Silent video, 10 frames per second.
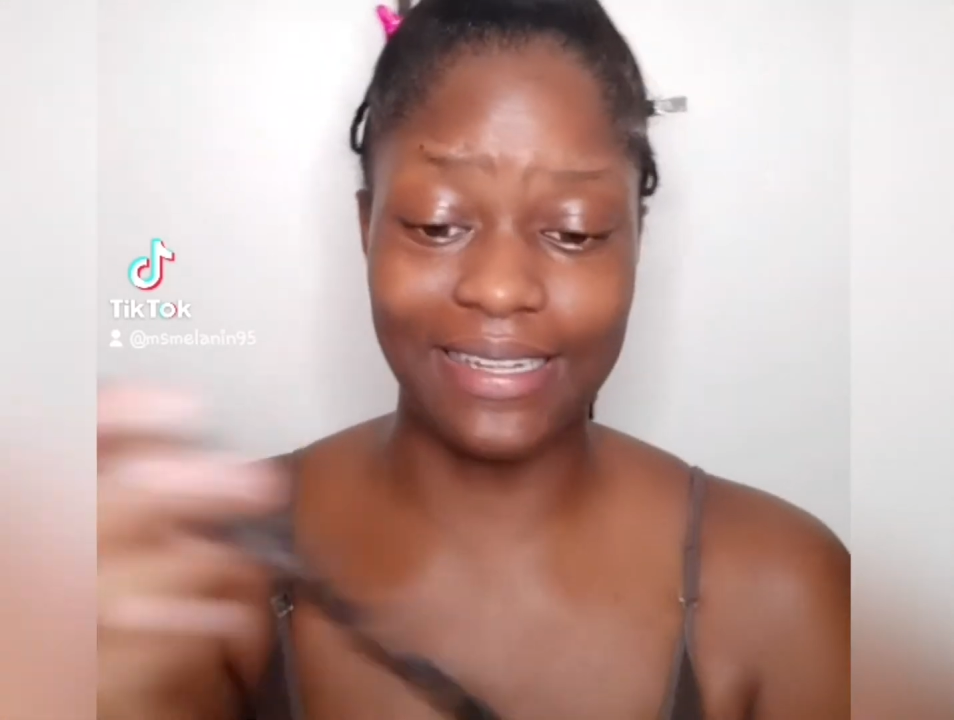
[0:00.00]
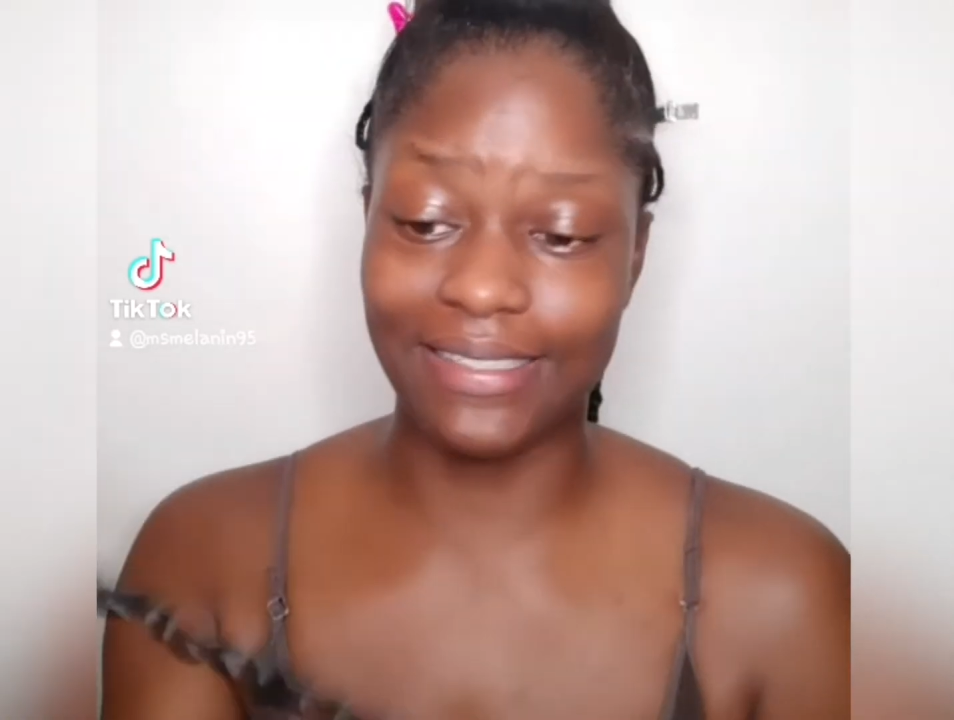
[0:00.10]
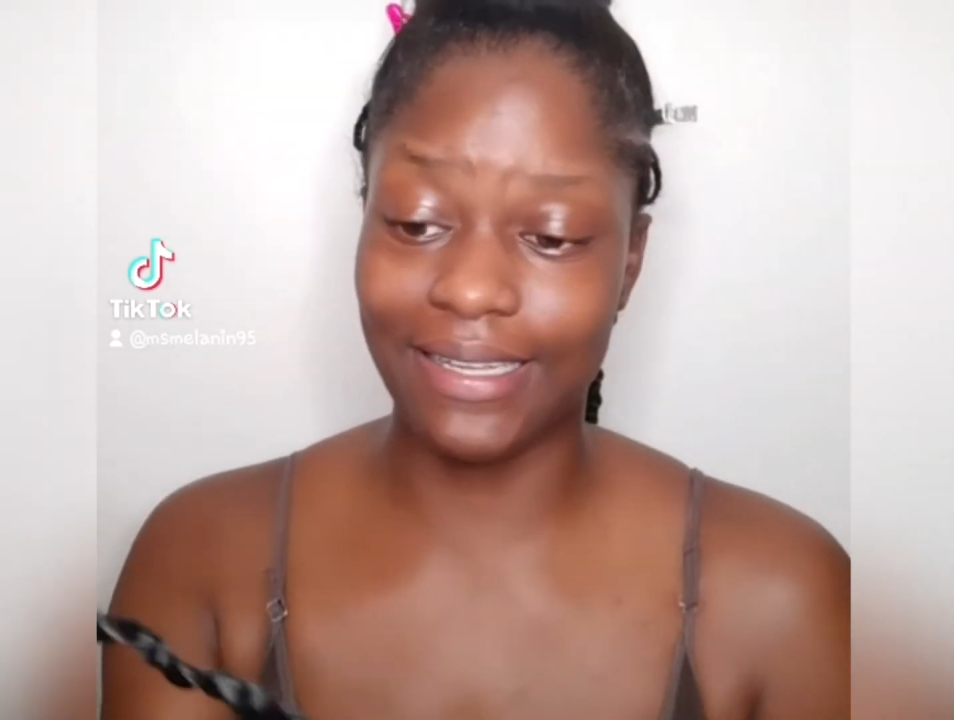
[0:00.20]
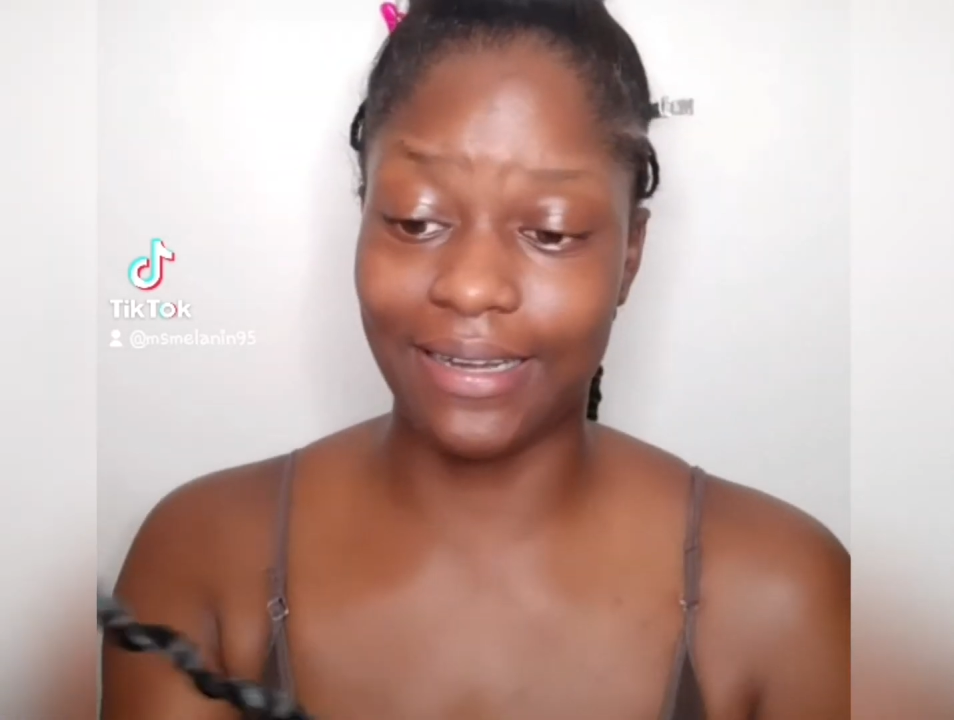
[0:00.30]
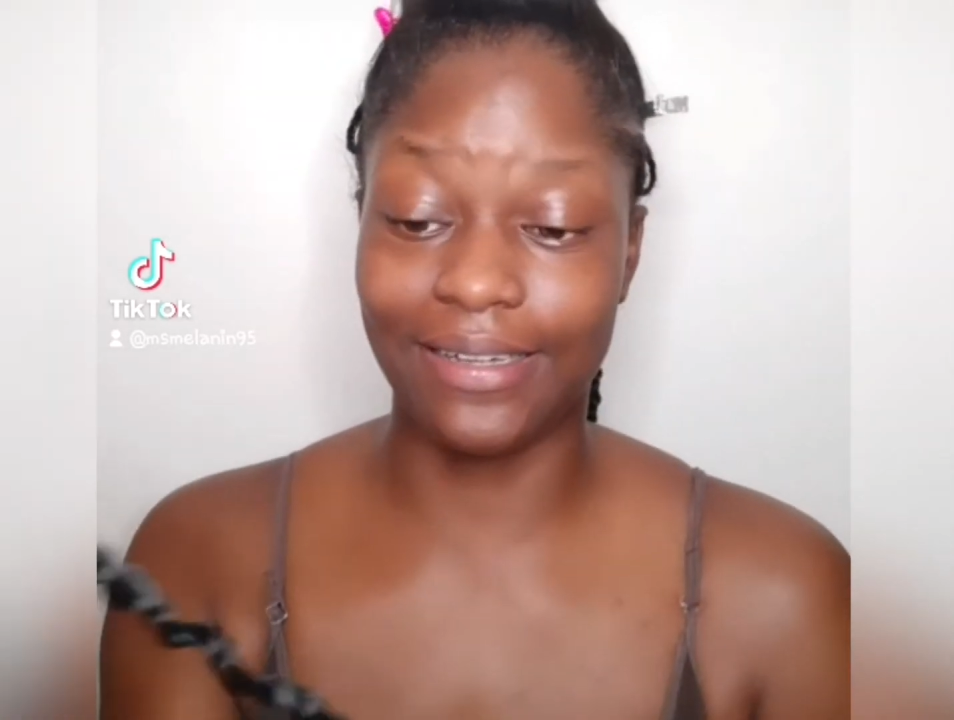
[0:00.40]

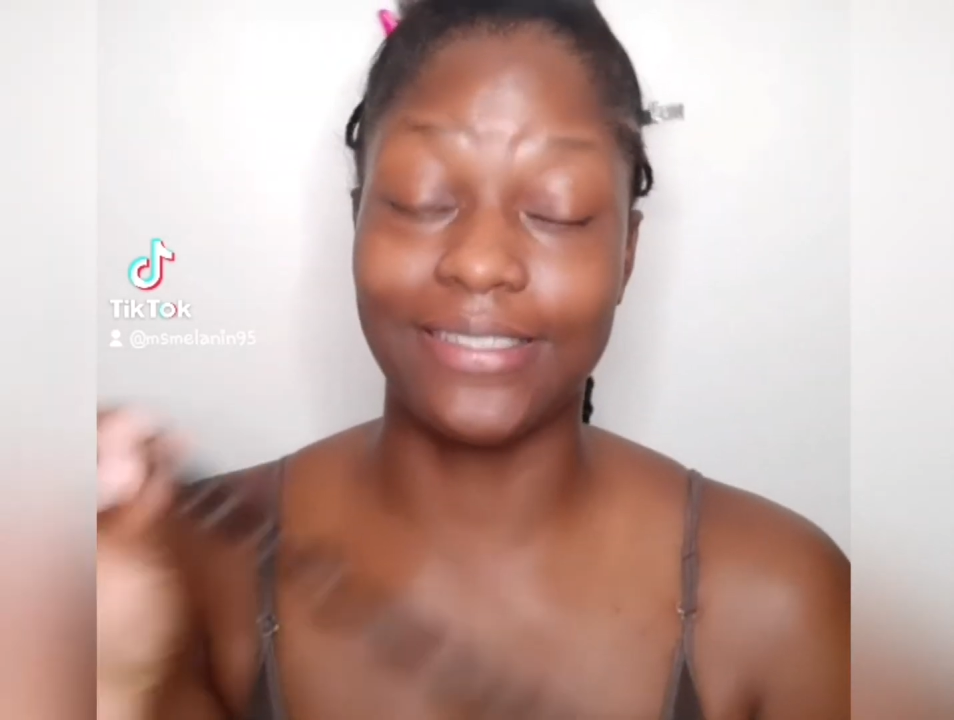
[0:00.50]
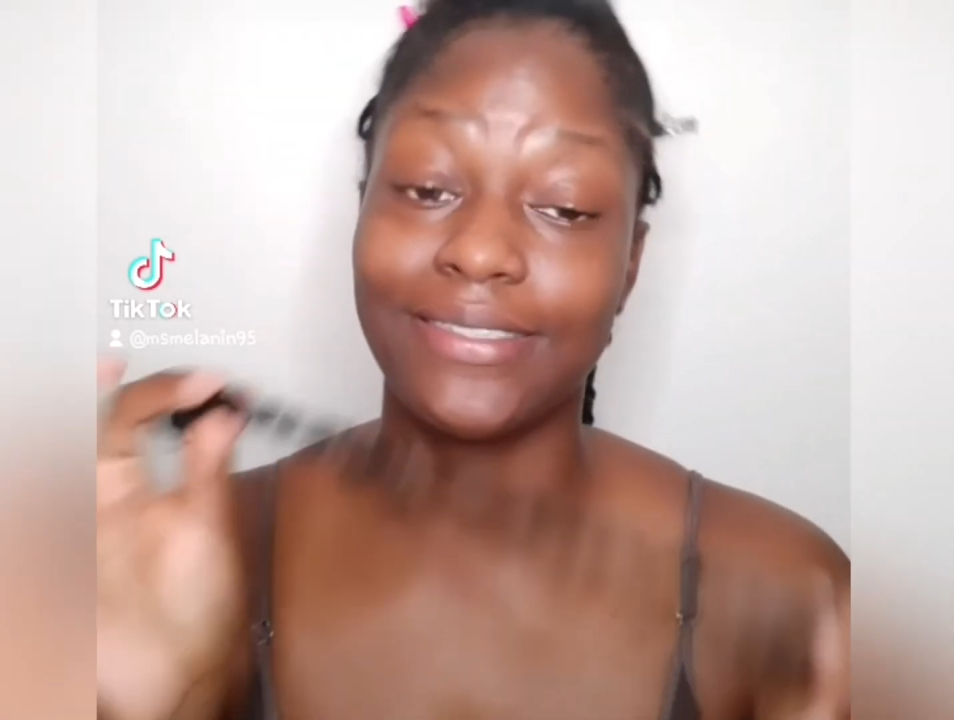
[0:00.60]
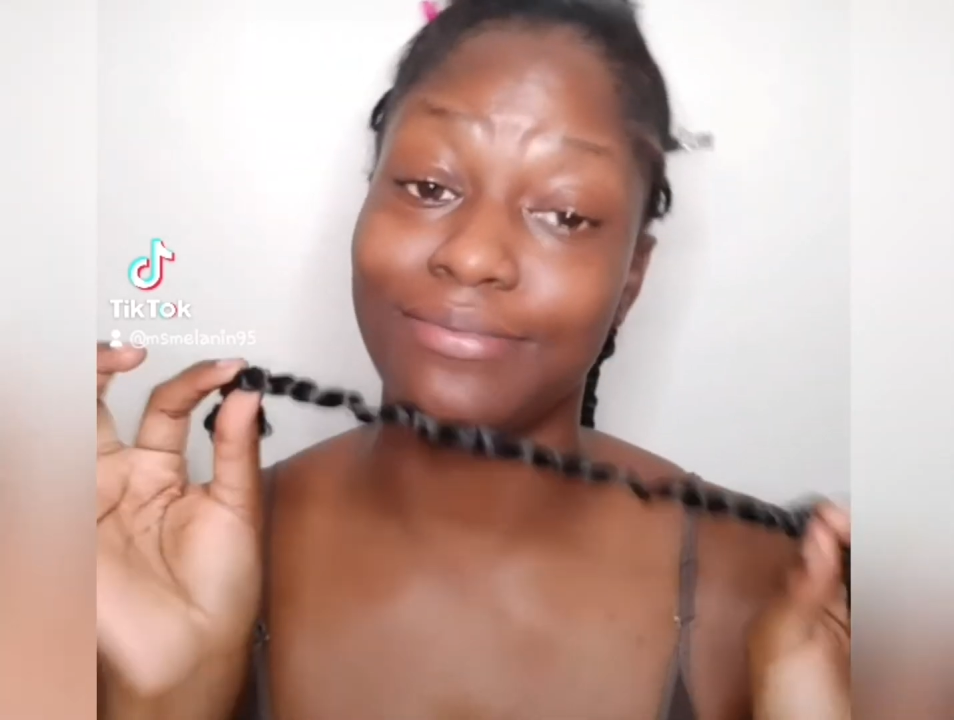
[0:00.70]
these here.